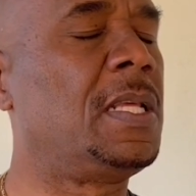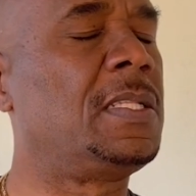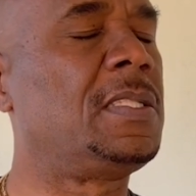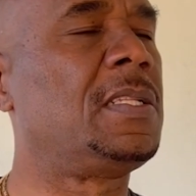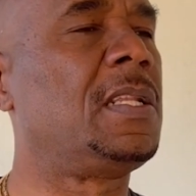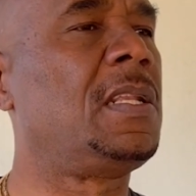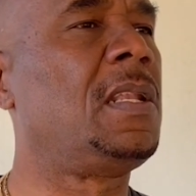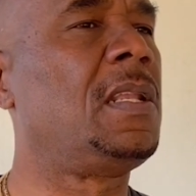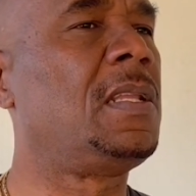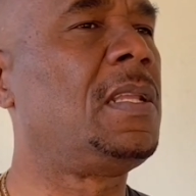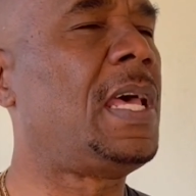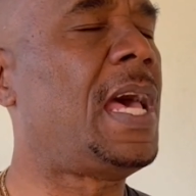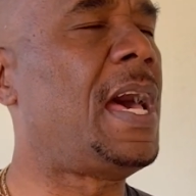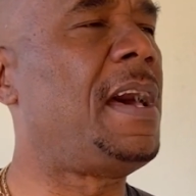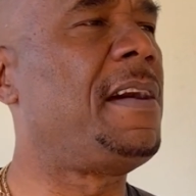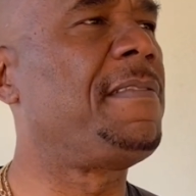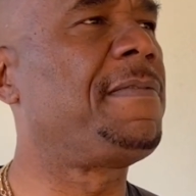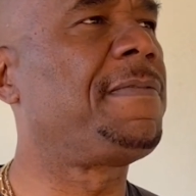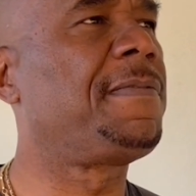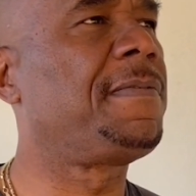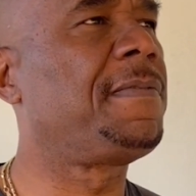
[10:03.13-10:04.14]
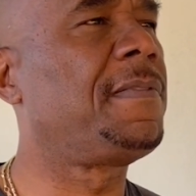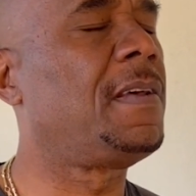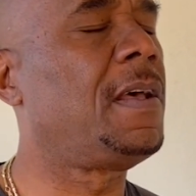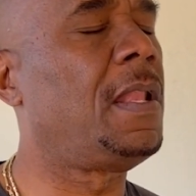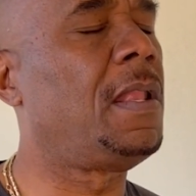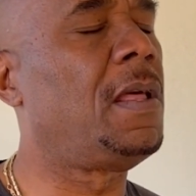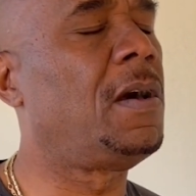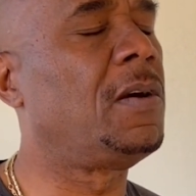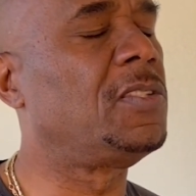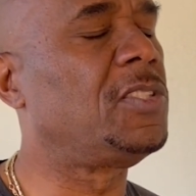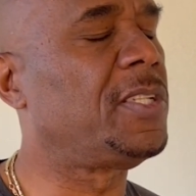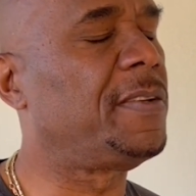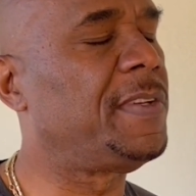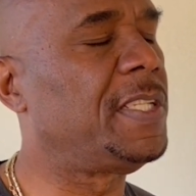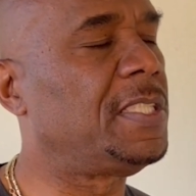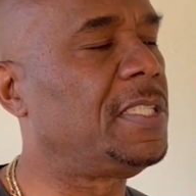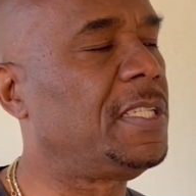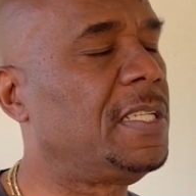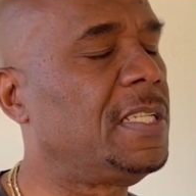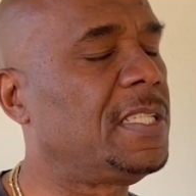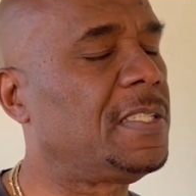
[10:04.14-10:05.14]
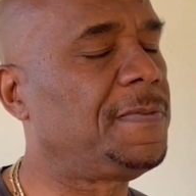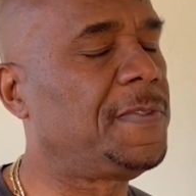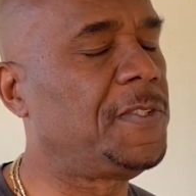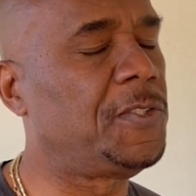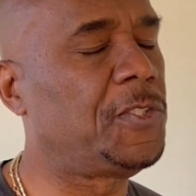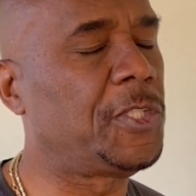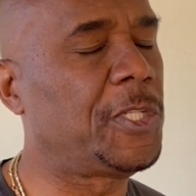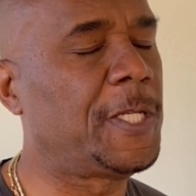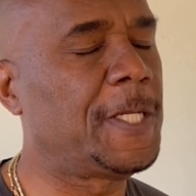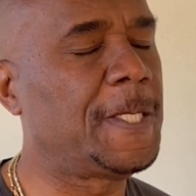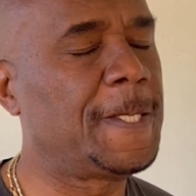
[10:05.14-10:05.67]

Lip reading: to have a longevity in his future.